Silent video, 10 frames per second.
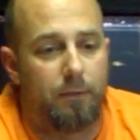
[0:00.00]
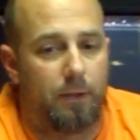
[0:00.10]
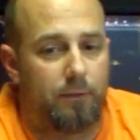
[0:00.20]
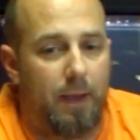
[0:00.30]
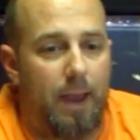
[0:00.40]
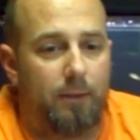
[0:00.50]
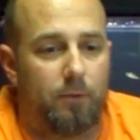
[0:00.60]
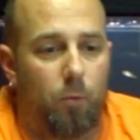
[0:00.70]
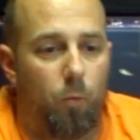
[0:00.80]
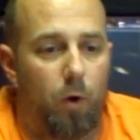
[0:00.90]
The
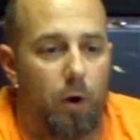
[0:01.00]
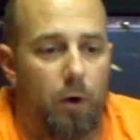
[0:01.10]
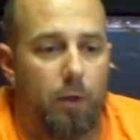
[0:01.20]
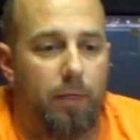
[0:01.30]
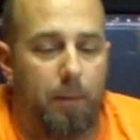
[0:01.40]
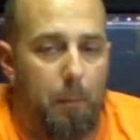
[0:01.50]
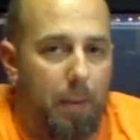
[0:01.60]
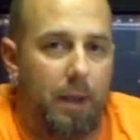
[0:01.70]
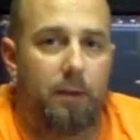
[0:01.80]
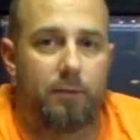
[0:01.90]
tanks were the
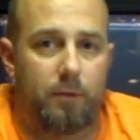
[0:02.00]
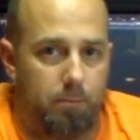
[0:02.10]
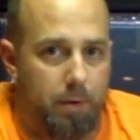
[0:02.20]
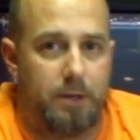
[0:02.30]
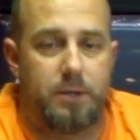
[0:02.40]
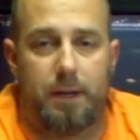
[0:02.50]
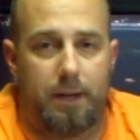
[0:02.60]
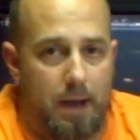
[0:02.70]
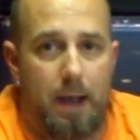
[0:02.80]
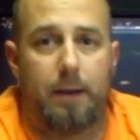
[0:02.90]
biggest
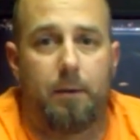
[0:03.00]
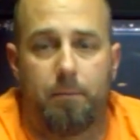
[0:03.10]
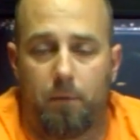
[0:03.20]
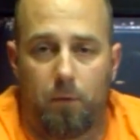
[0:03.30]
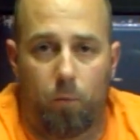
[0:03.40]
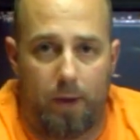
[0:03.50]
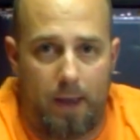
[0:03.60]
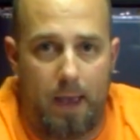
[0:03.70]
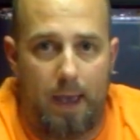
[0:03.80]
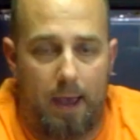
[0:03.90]
budgeted item
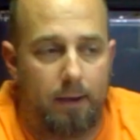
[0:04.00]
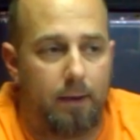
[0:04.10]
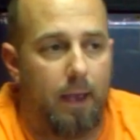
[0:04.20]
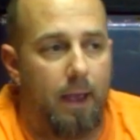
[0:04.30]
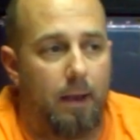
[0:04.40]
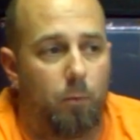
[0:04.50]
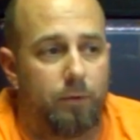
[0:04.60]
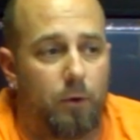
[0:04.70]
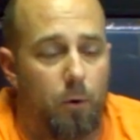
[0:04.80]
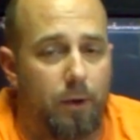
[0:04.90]
we had, and it
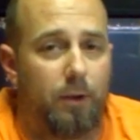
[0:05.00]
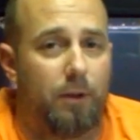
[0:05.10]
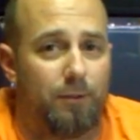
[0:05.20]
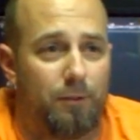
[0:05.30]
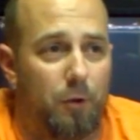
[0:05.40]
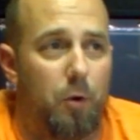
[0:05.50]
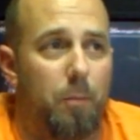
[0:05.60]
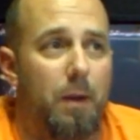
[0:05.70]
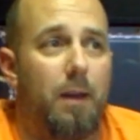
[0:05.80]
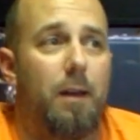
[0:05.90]
was going to
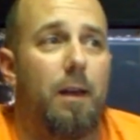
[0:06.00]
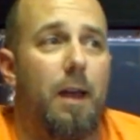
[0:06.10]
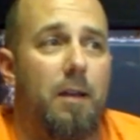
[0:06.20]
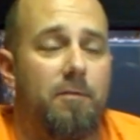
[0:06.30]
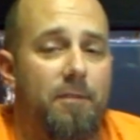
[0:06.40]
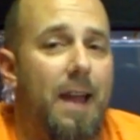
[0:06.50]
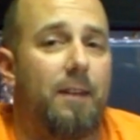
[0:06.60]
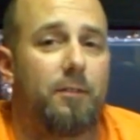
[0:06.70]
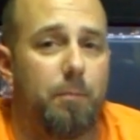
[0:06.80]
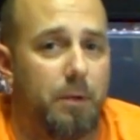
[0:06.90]
consume a
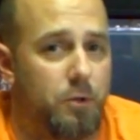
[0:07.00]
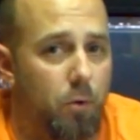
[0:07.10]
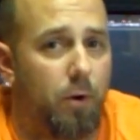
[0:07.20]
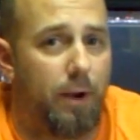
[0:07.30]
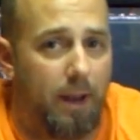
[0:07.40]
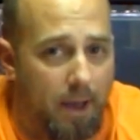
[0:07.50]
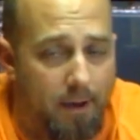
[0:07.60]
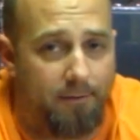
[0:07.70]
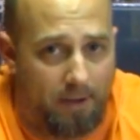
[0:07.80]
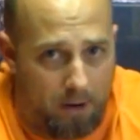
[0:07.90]
vast majority
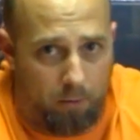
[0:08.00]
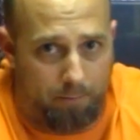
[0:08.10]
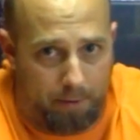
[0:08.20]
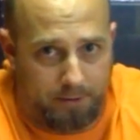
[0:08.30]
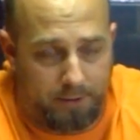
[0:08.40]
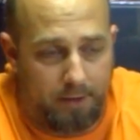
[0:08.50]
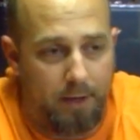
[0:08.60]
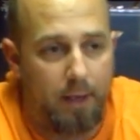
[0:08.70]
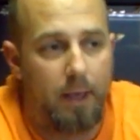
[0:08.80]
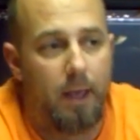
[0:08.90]
of our budget,
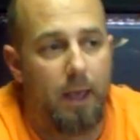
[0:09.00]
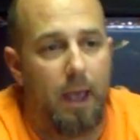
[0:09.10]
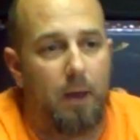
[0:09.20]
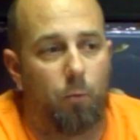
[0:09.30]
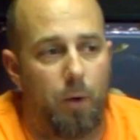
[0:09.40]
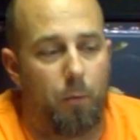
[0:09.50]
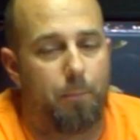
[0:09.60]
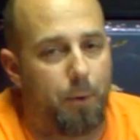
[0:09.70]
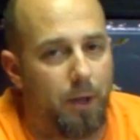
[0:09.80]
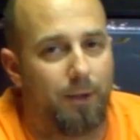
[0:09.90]
and we were
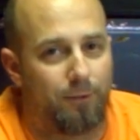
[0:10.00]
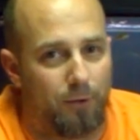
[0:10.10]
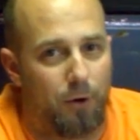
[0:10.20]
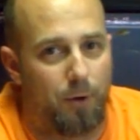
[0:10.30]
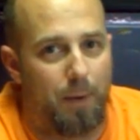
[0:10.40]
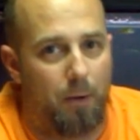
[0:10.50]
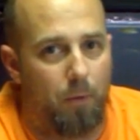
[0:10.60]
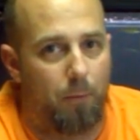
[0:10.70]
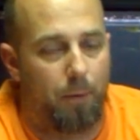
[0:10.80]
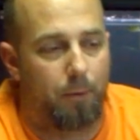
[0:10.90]
pretty concerned about
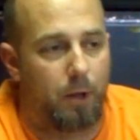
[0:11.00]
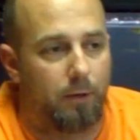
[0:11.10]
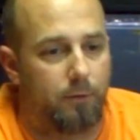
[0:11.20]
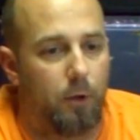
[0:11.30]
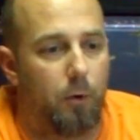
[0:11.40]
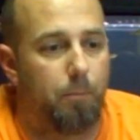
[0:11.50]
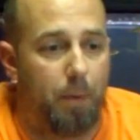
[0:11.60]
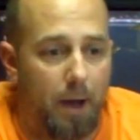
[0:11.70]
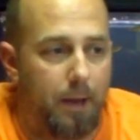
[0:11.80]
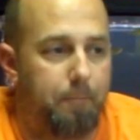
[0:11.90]
what we were going to do.
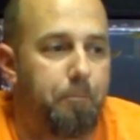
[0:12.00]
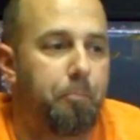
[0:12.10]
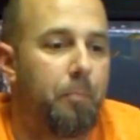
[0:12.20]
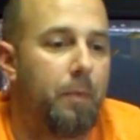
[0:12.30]
But